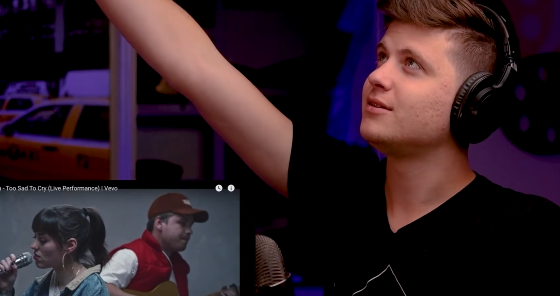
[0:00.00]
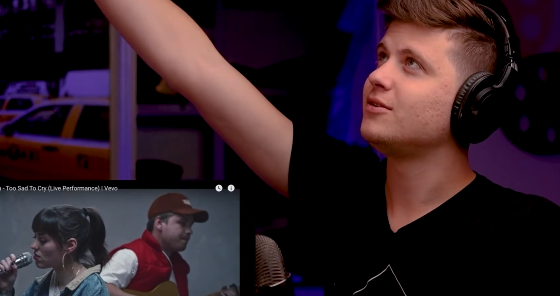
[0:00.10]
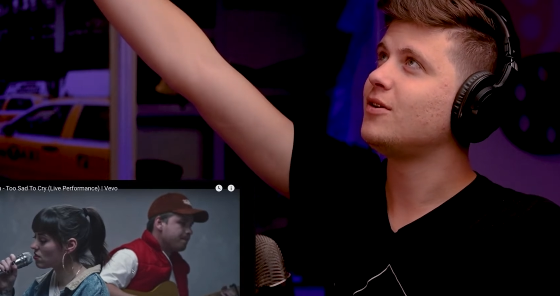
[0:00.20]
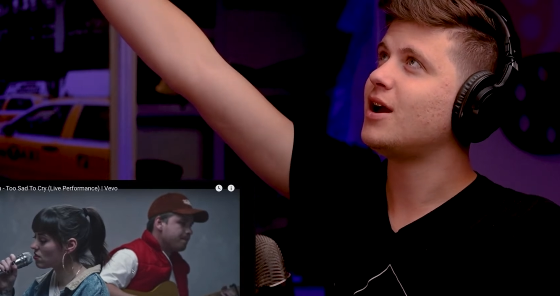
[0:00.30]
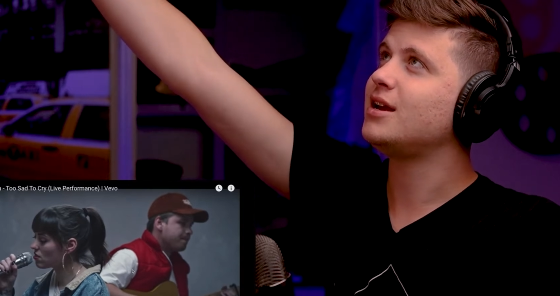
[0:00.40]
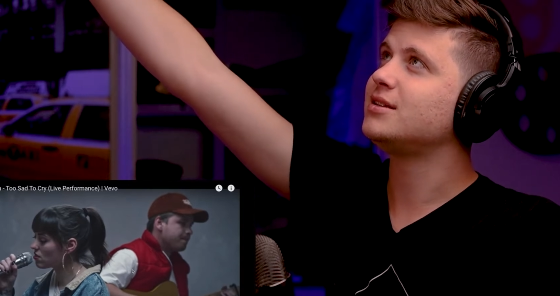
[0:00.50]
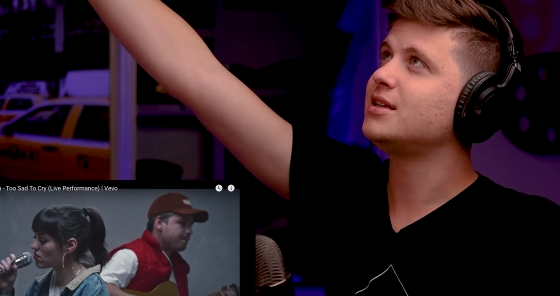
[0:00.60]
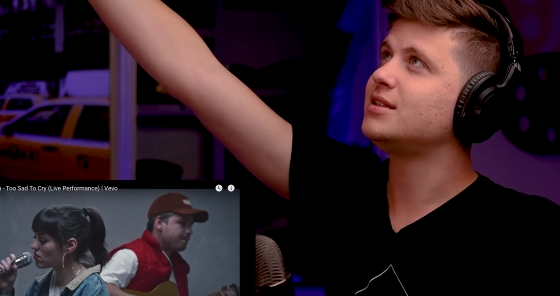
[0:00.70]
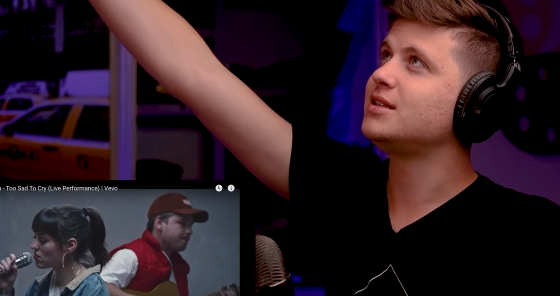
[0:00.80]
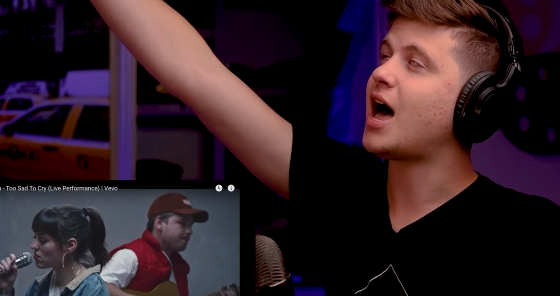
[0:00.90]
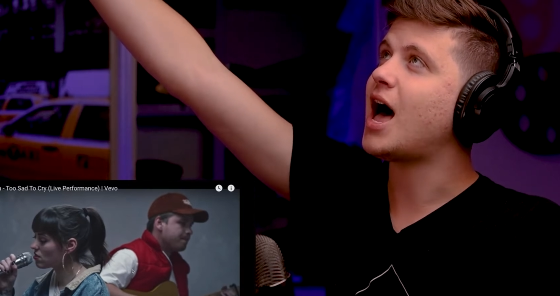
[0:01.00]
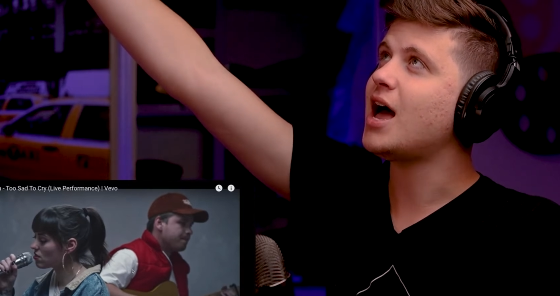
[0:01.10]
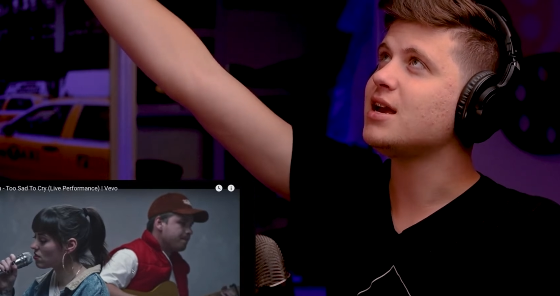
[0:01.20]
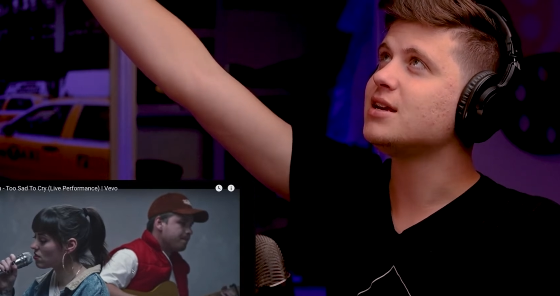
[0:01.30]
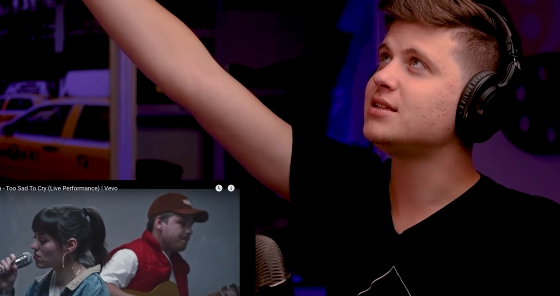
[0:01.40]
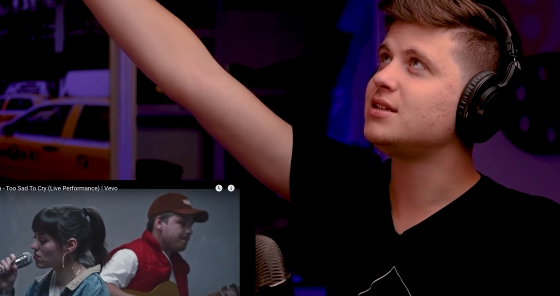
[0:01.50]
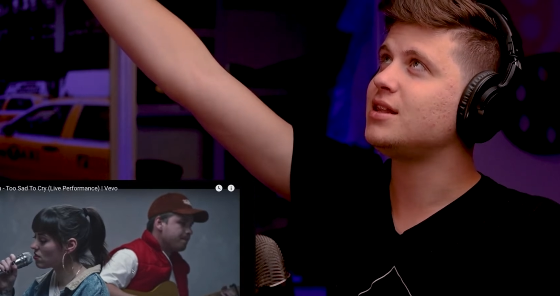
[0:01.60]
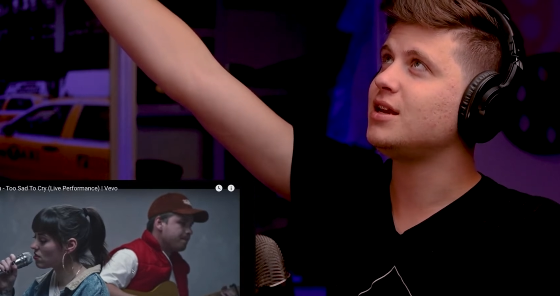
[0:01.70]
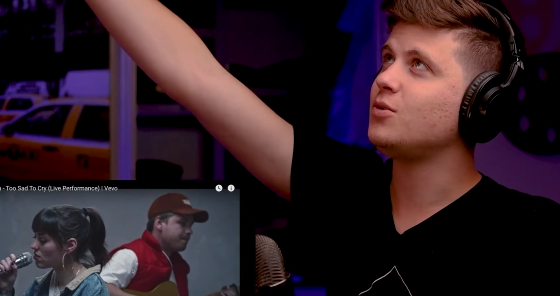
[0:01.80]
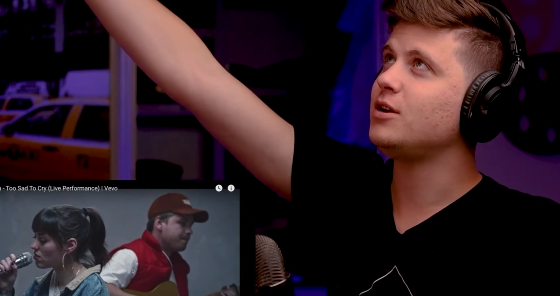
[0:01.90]
Speaker 1: right? Because it's the highest
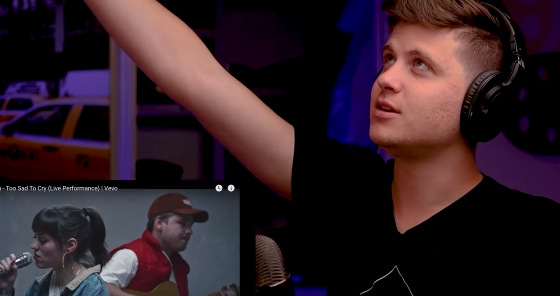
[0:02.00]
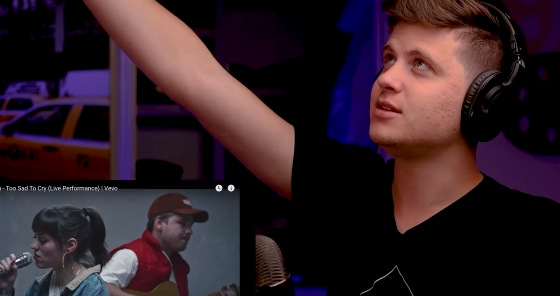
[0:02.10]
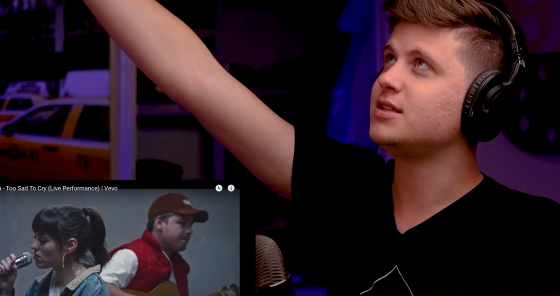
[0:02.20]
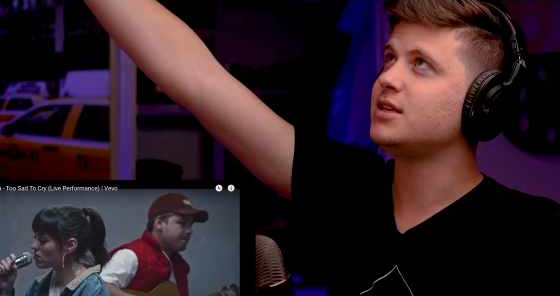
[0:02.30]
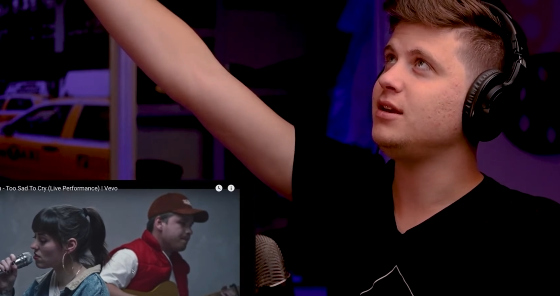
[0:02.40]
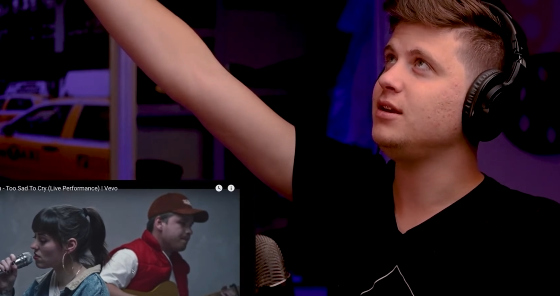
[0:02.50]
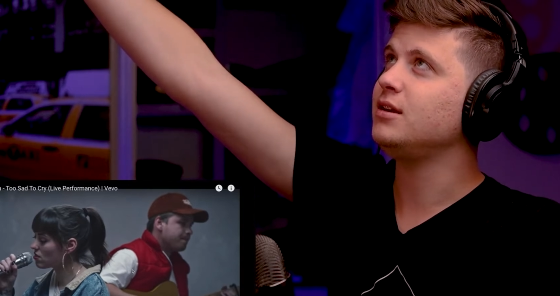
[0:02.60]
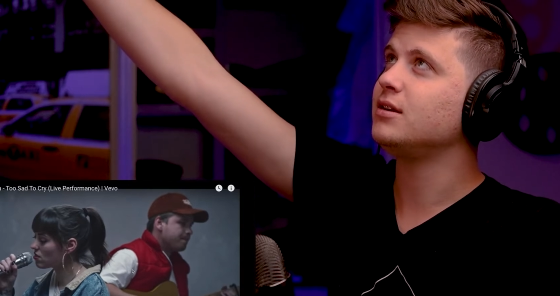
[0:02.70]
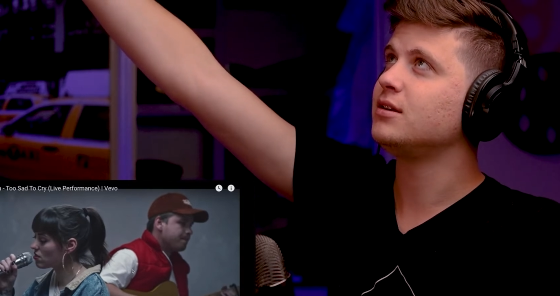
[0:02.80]
thing we can see.